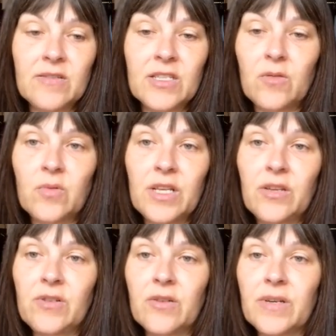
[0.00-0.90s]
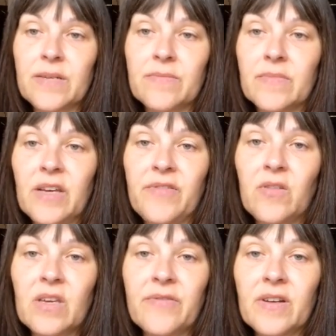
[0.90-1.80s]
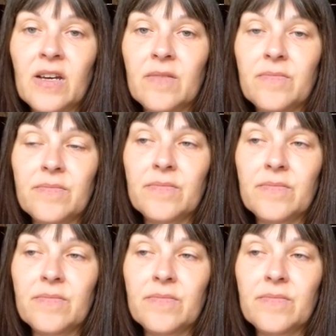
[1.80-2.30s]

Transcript: So what are you doing? Have you given up?